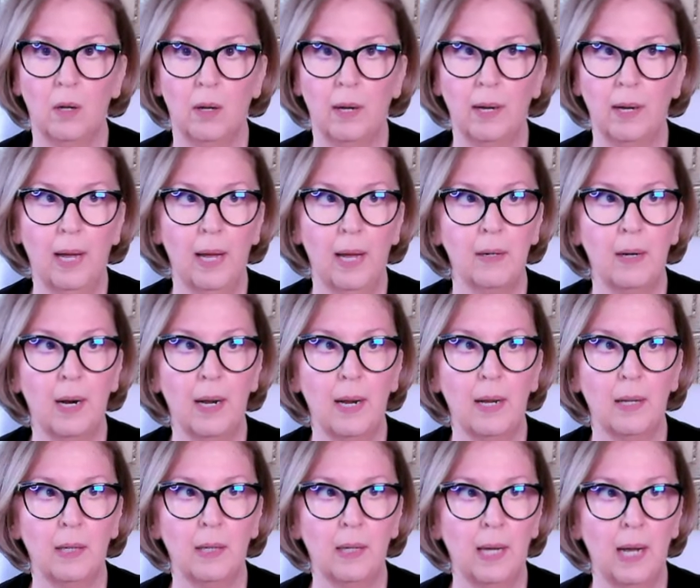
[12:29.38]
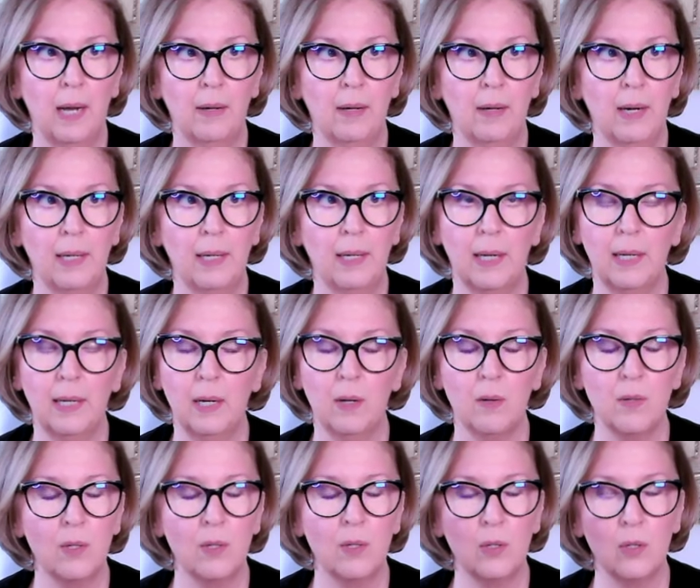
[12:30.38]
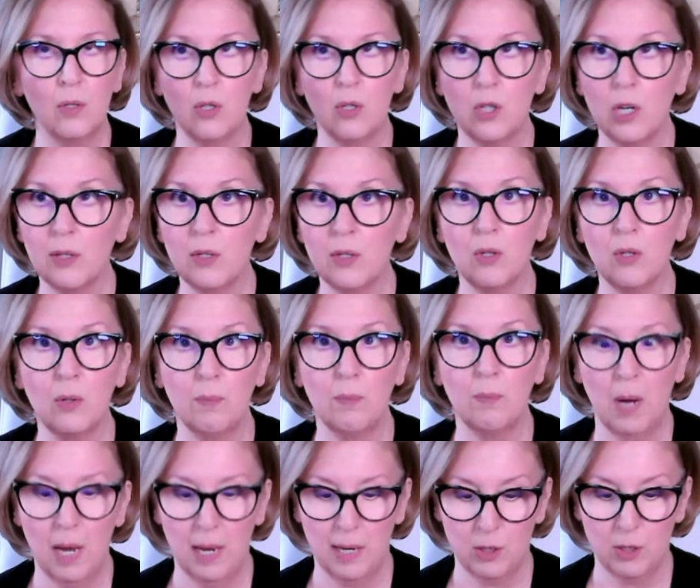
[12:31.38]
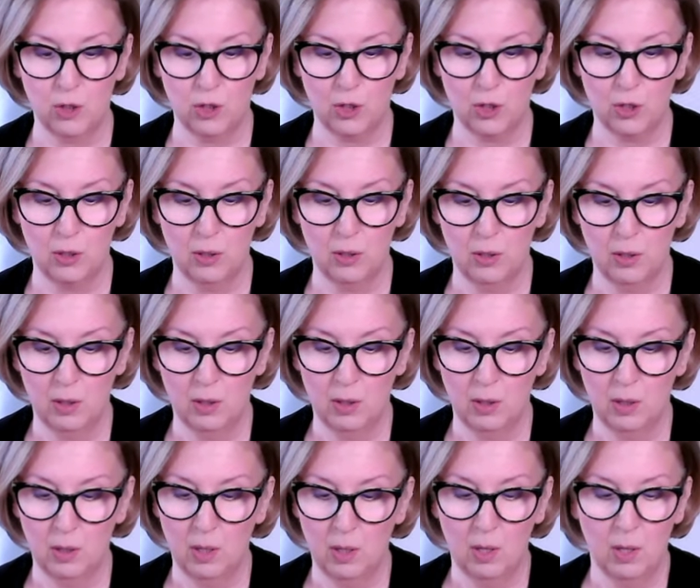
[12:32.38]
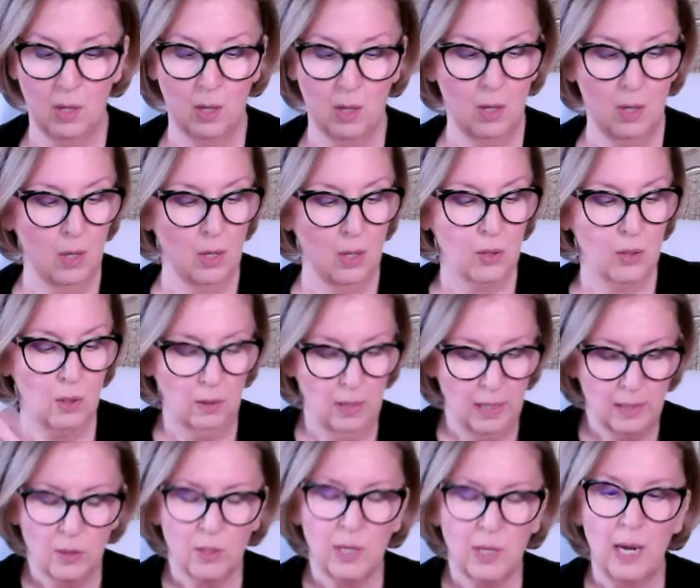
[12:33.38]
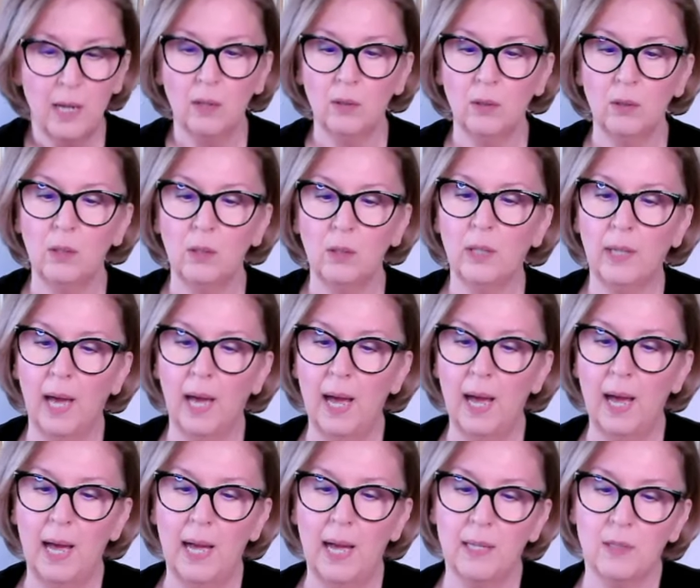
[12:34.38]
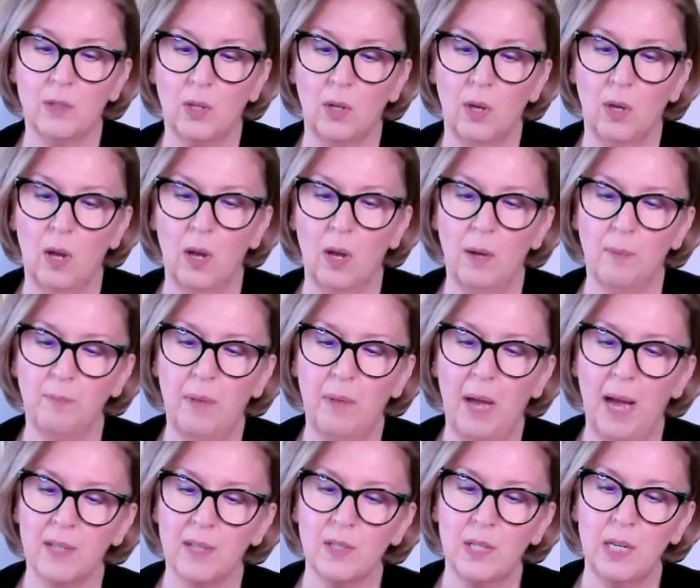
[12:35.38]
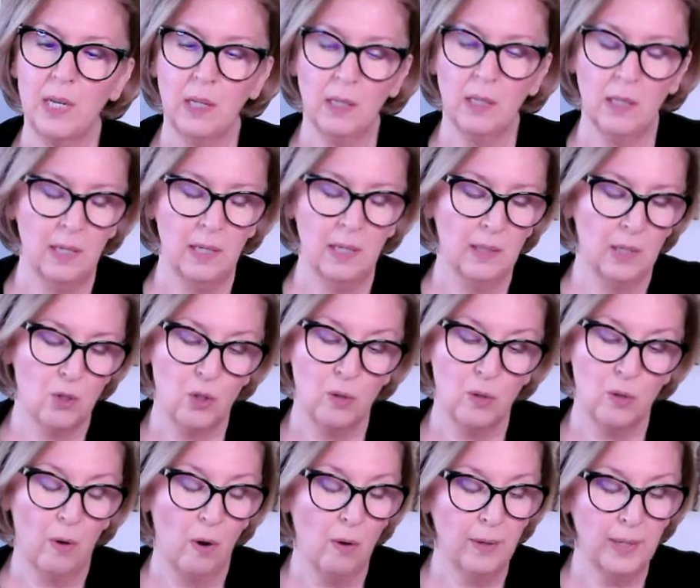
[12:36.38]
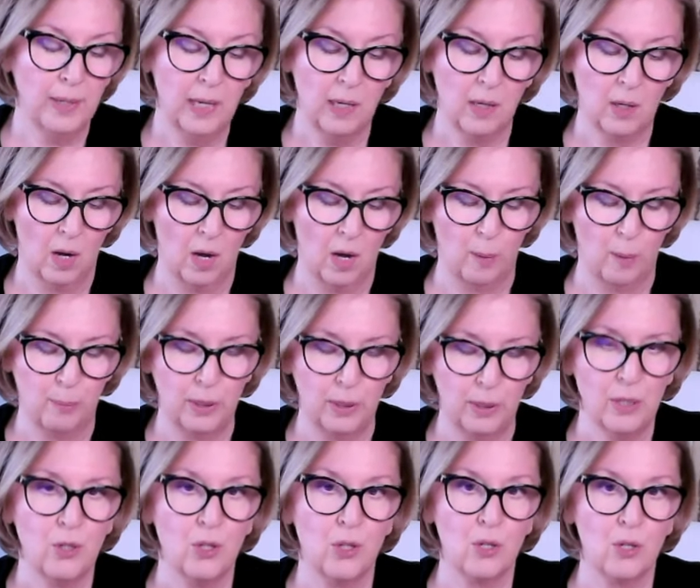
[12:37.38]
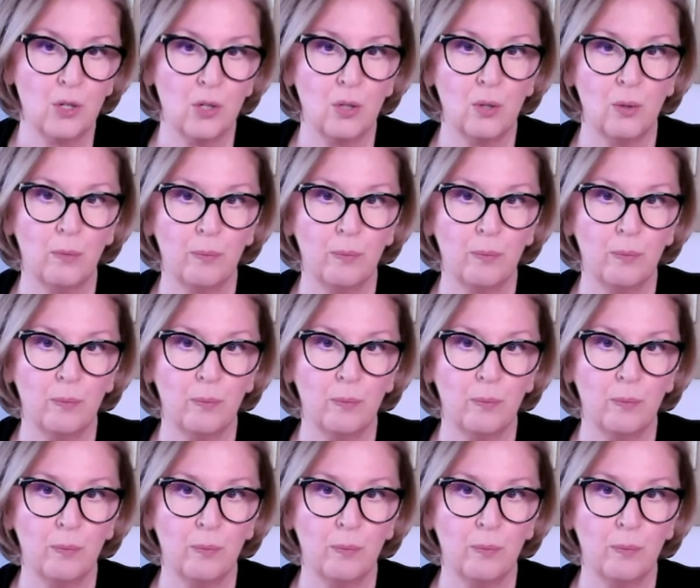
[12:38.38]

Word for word: Like how did I like how did I get here? This is just too much. So let's take a look at um, past healing that you've already accomplished,